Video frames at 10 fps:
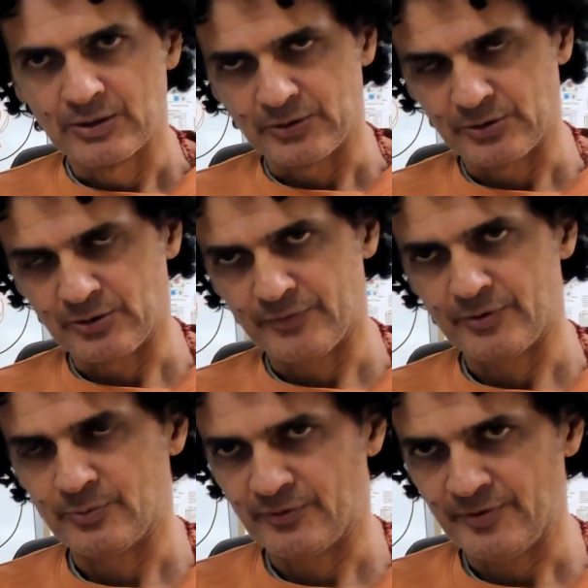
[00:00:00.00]
you know,
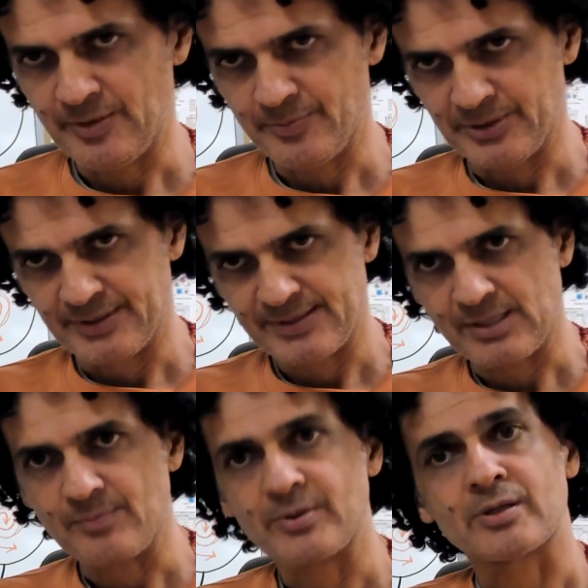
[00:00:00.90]
from November,
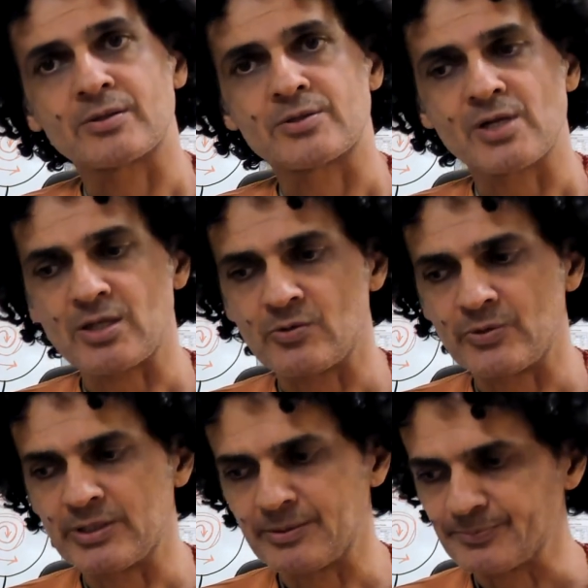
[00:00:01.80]
December, and
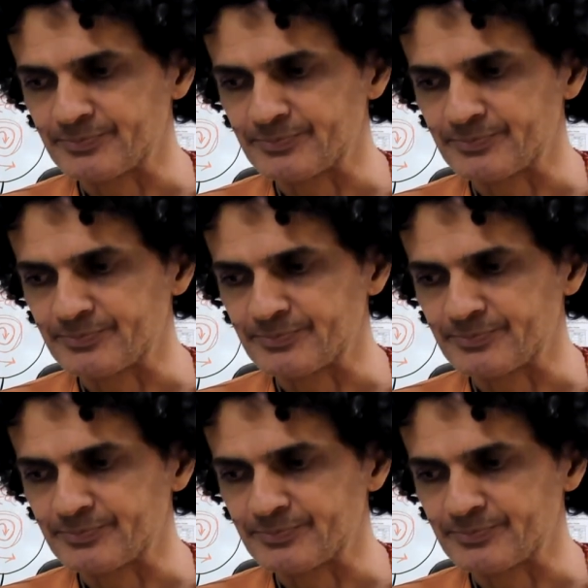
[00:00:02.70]
January,